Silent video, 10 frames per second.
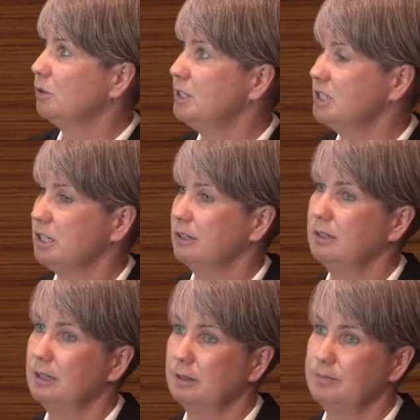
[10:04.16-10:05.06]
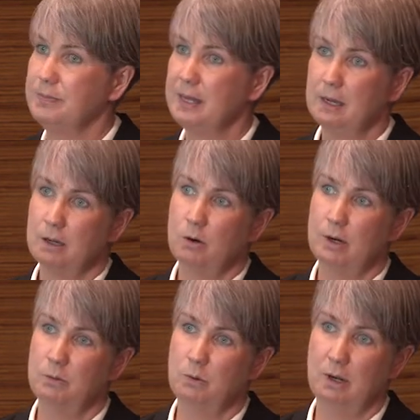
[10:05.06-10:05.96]
question um,
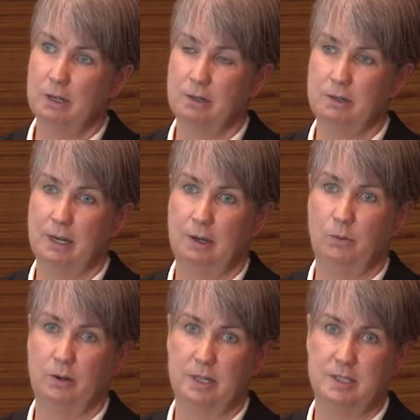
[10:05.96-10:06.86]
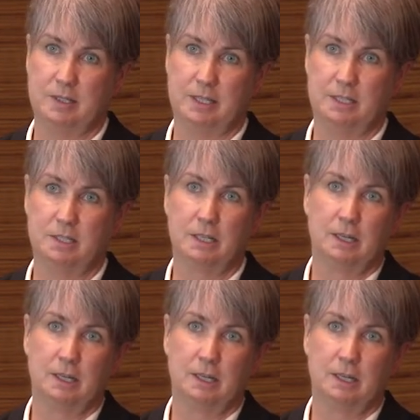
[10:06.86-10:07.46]
quite a while ago now where I said,